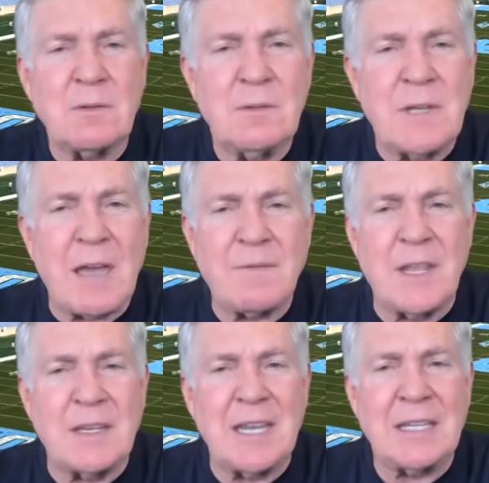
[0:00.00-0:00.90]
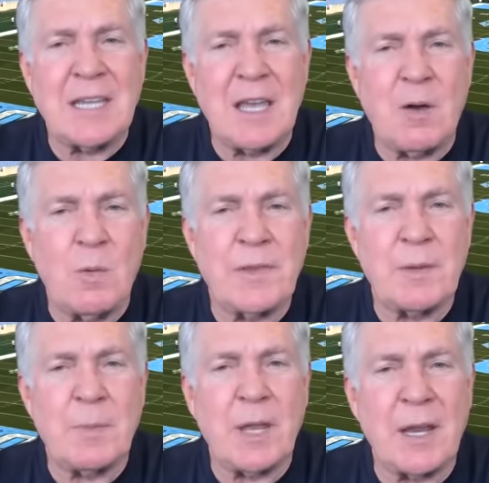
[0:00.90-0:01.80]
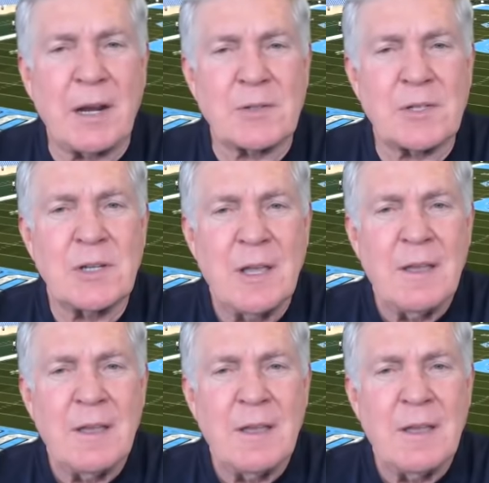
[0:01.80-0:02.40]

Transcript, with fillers: definite detail with the players.